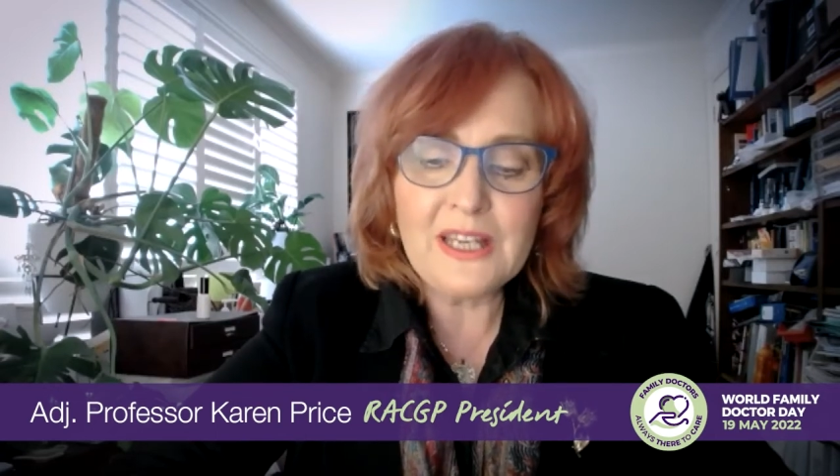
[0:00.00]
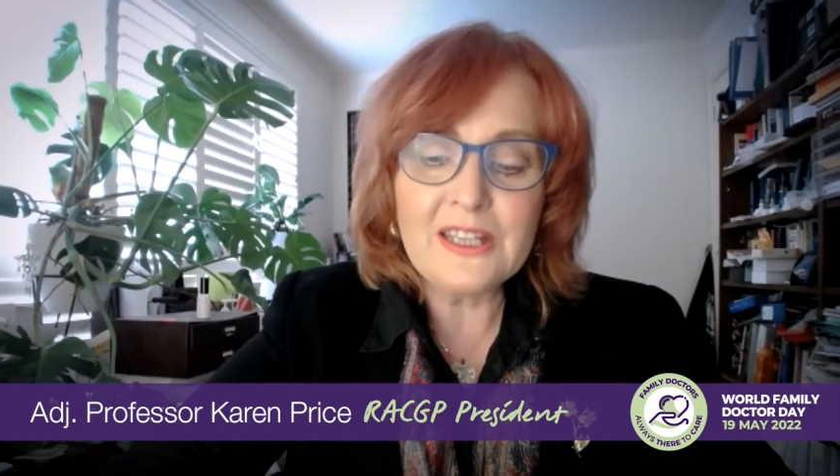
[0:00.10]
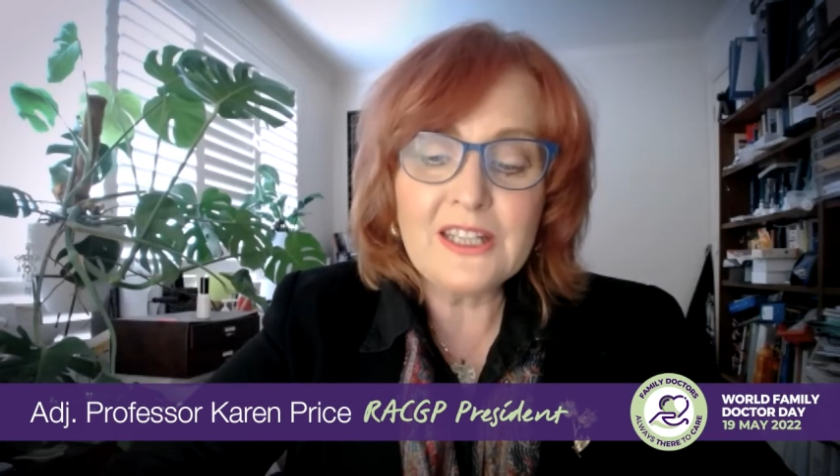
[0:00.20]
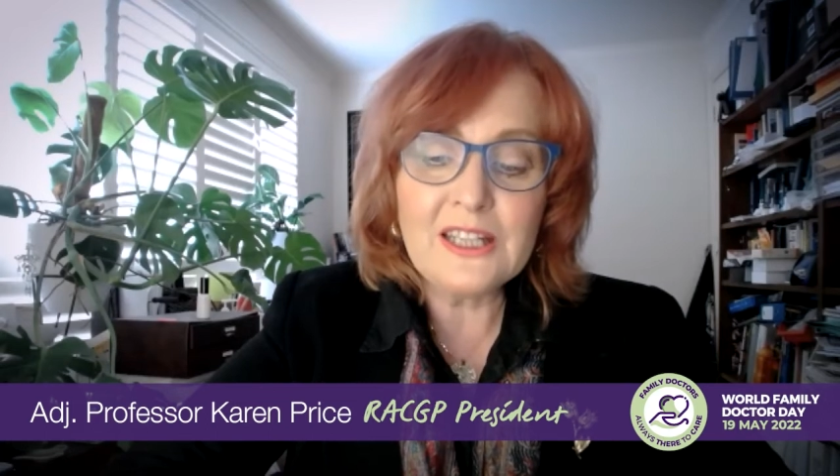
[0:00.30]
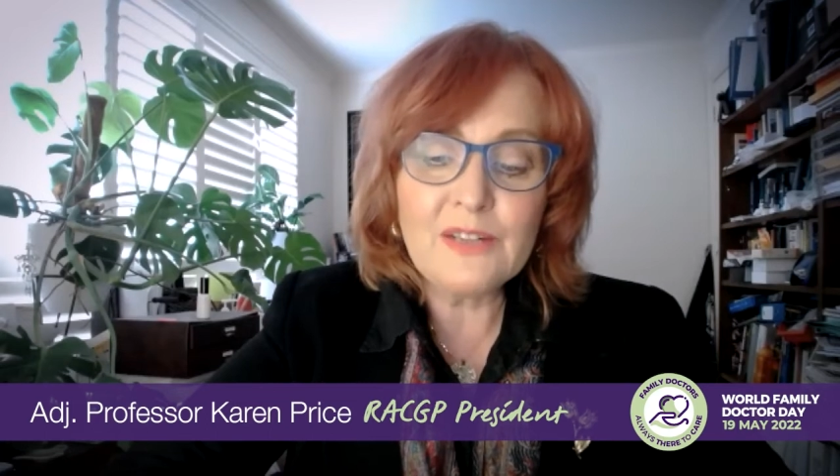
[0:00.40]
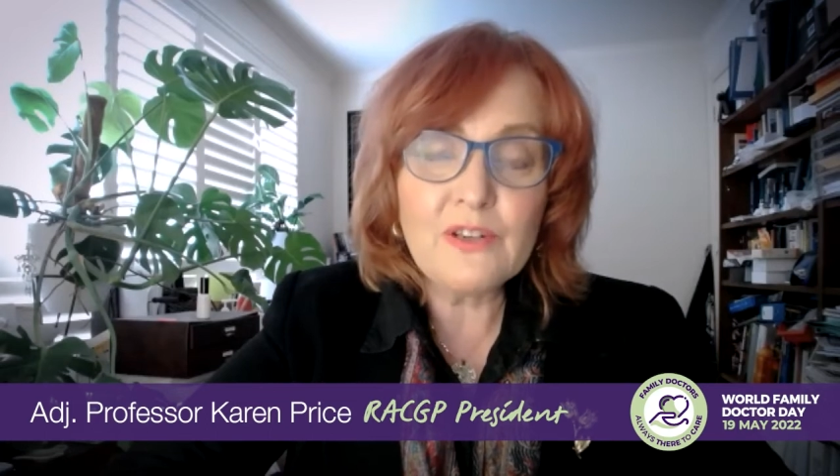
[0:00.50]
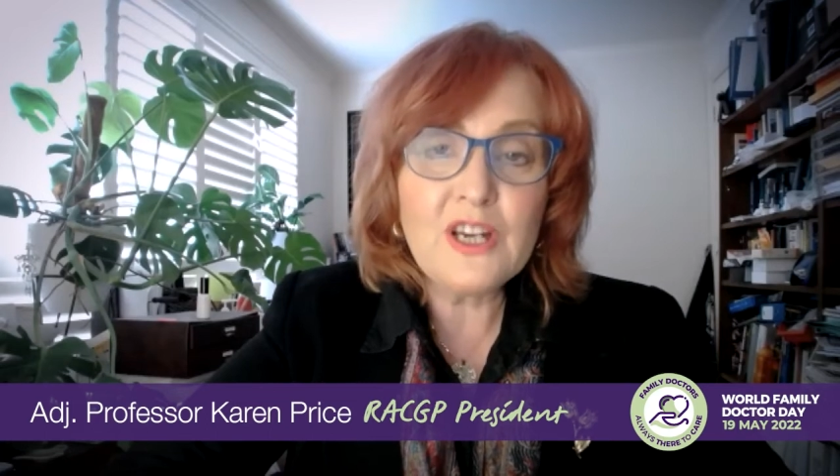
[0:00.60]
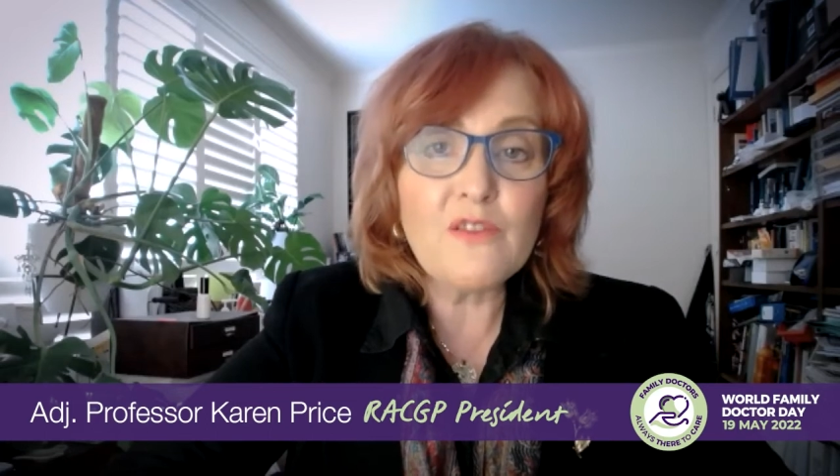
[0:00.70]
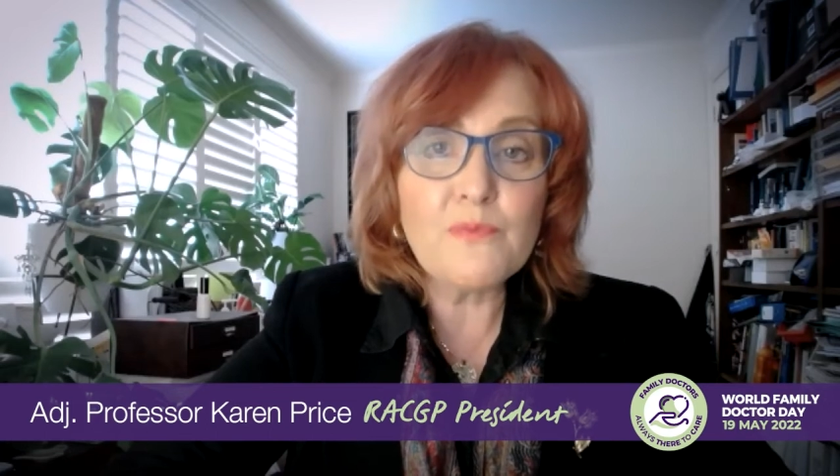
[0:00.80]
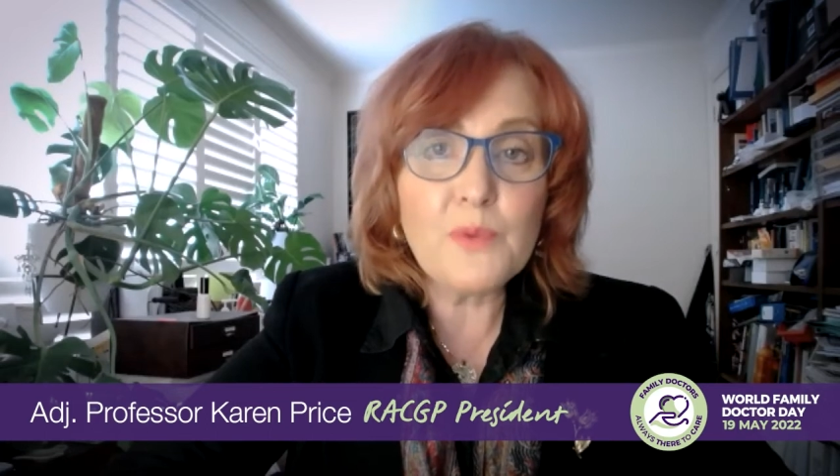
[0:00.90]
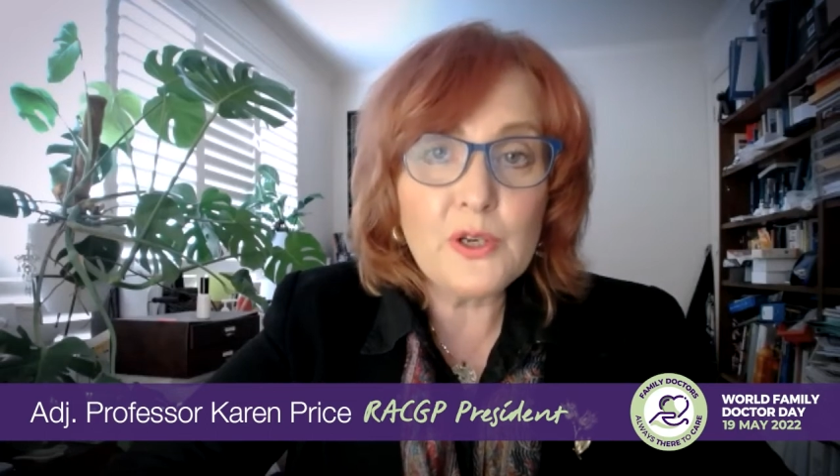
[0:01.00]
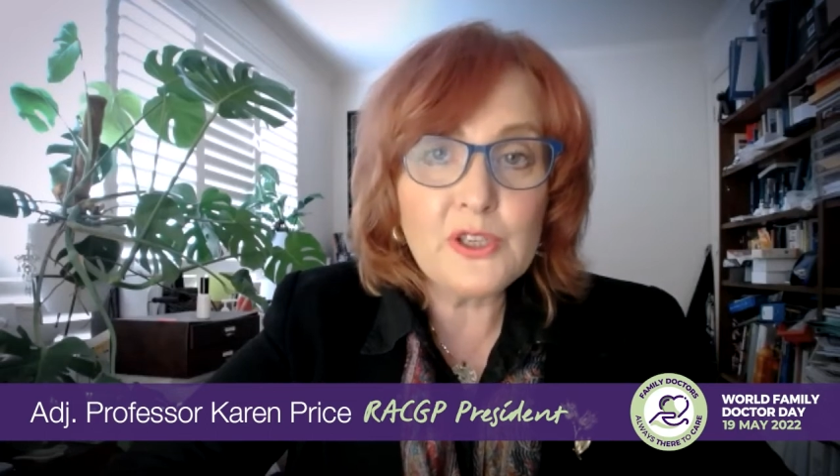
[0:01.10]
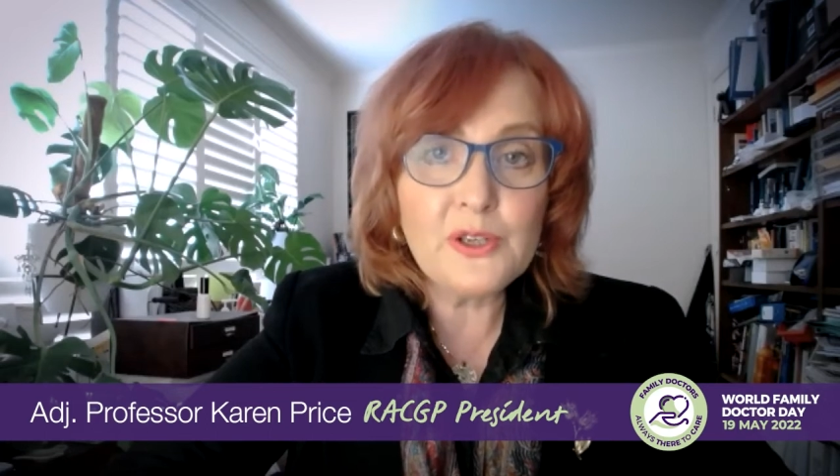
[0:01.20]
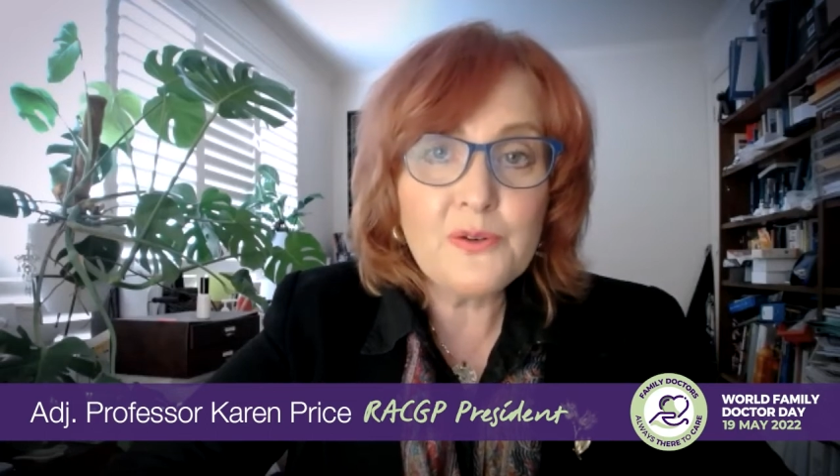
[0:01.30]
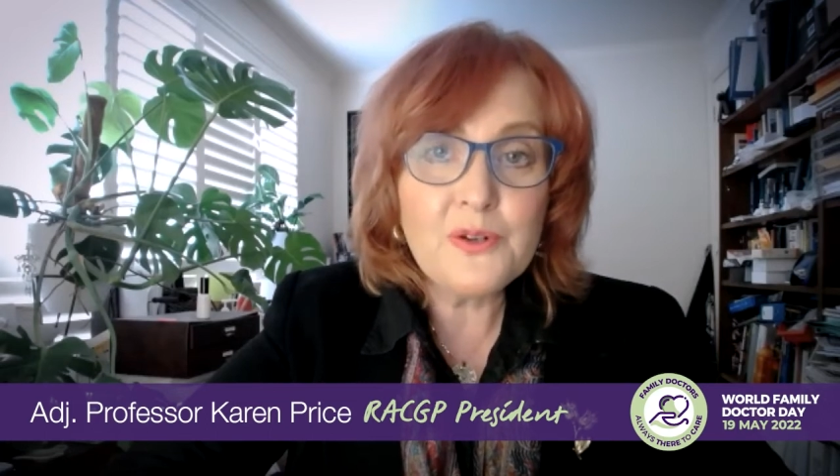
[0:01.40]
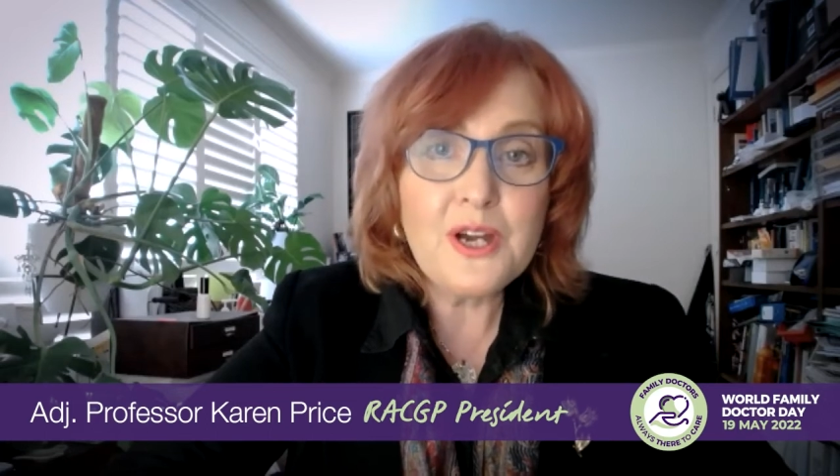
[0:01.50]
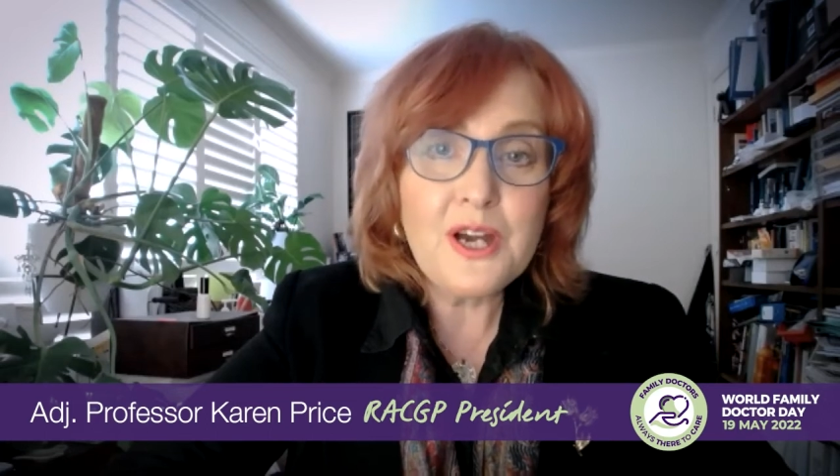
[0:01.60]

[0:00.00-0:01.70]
in the delivery of personal,